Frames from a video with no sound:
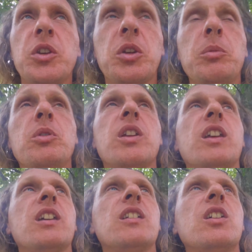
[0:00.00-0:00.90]
to
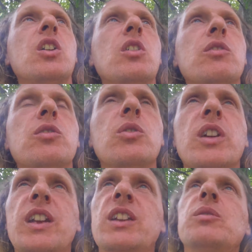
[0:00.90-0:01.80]
communicate for
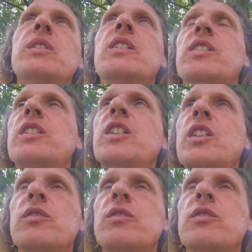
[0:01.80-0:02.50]
any reason,